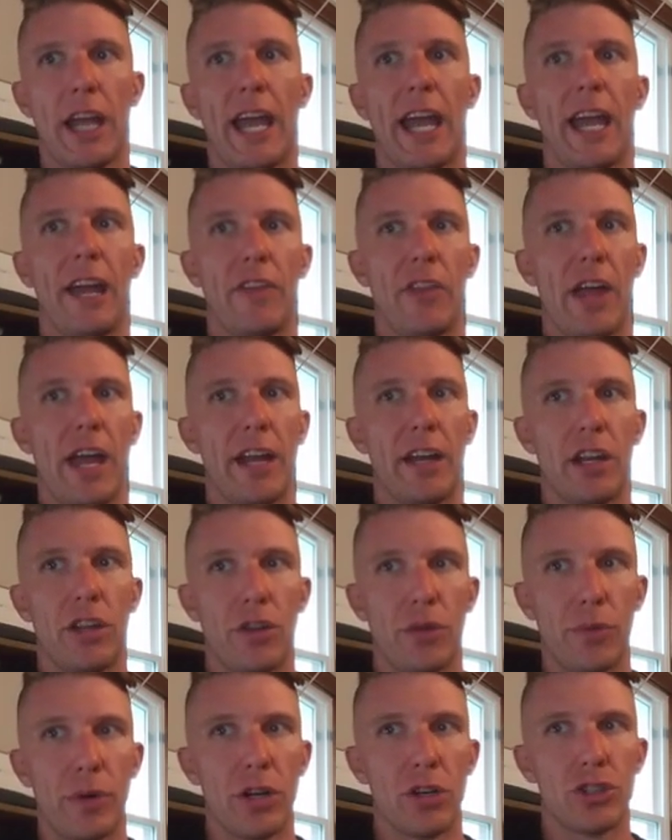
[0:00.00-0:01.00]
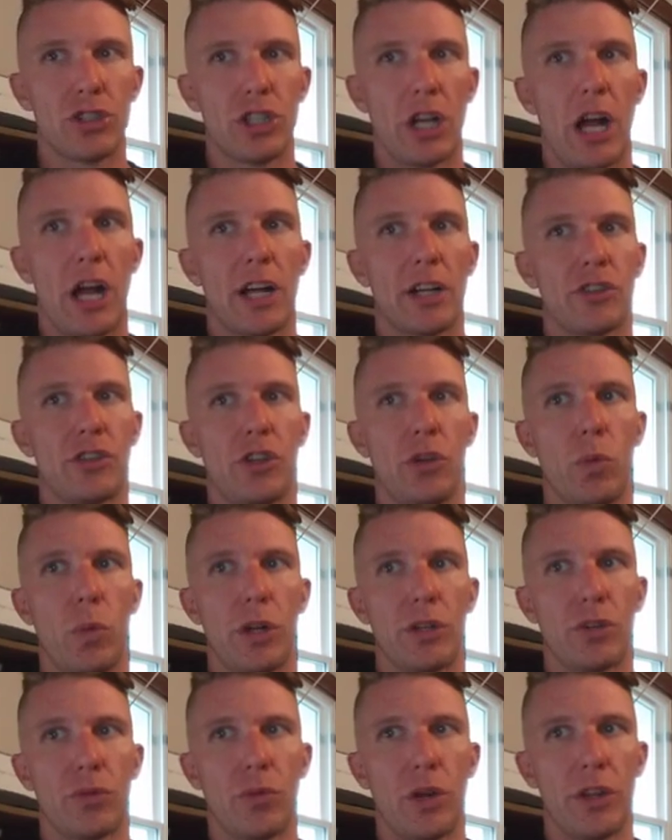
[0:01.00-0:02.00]
And then the rear shocks, you
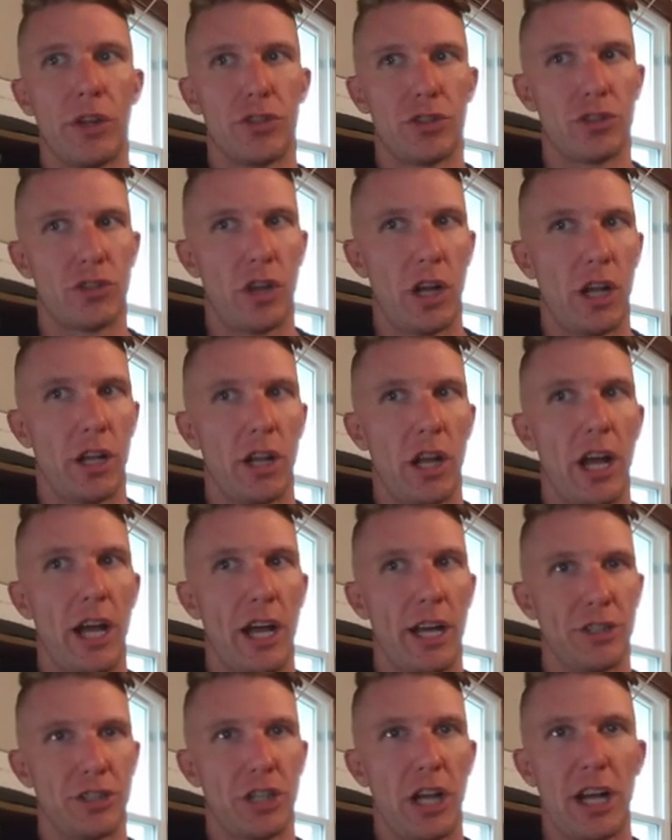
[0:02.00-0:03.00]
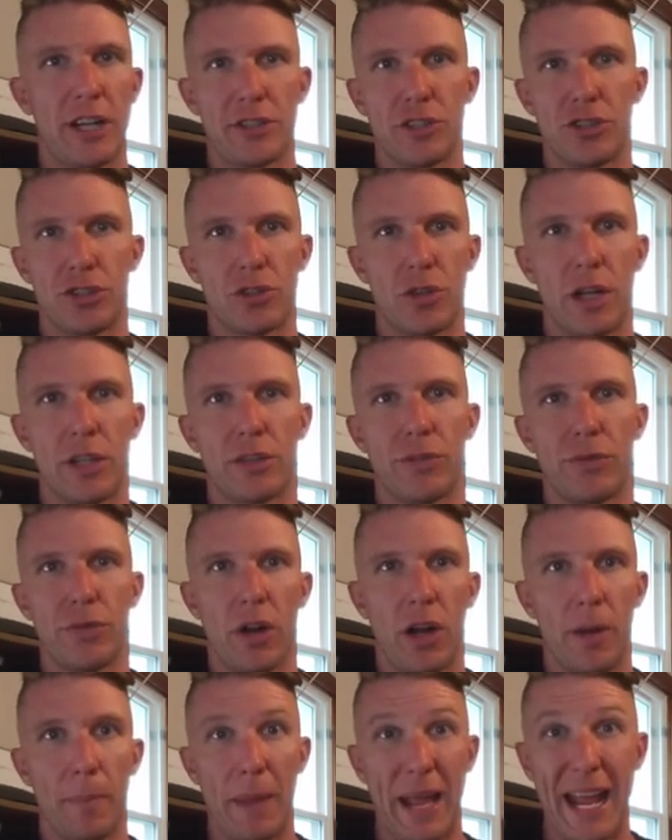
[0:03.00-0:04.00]
want to run the shocks and struts
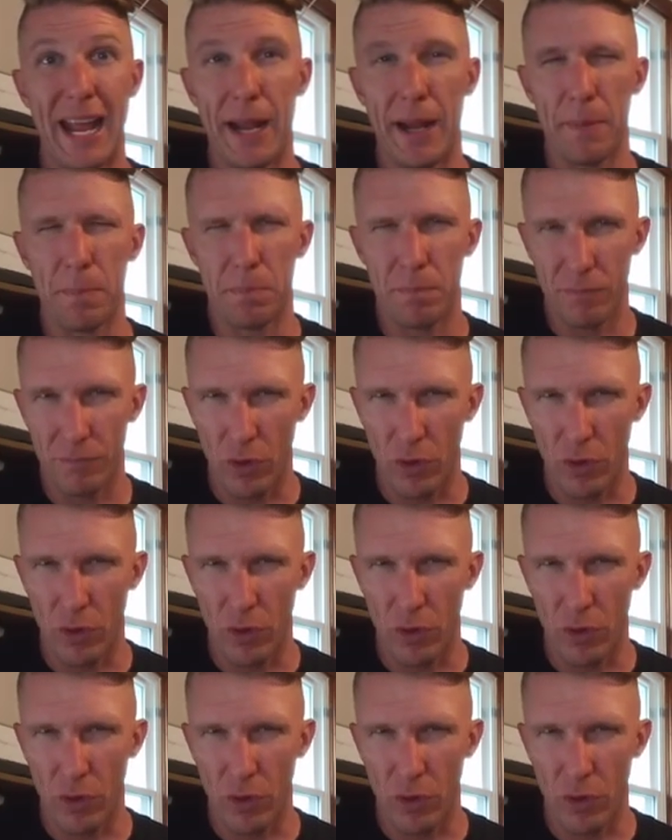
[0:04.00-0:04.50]
from a